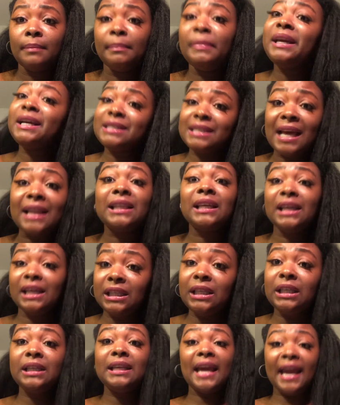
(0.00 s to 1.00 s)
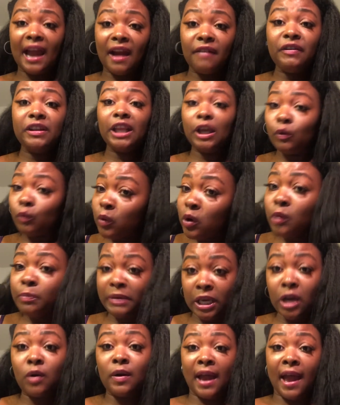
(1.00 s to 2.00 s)
Because at the end of the day, everything will
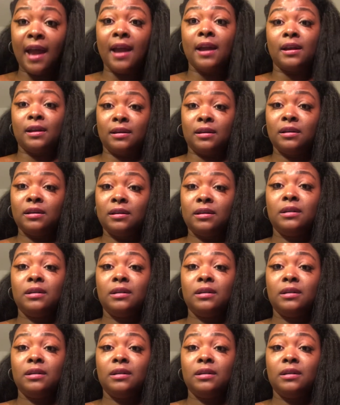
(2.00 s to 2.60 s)
be okay.